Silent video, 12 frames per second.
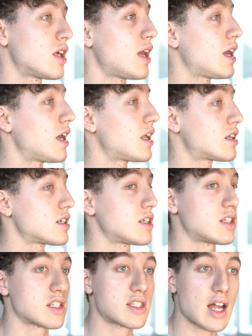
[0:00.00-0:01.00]
It
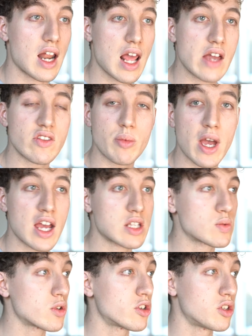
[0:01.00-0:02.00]
does not have a
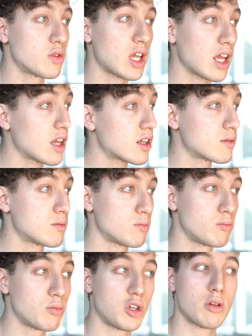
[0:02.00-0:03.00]
password. You can
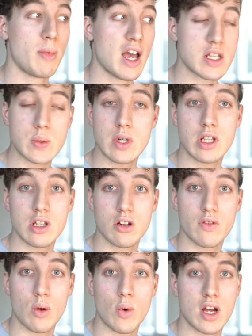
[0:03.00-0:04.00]
put a password in there
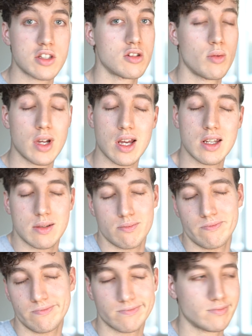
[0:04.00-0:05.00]
if I want to, but
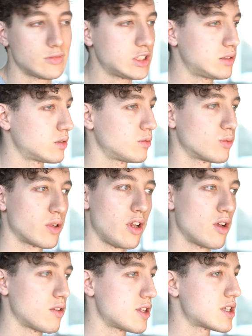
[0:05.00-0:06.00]
you
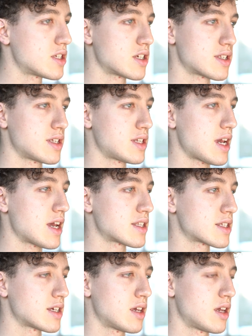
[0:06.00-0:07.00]
know, this is just a test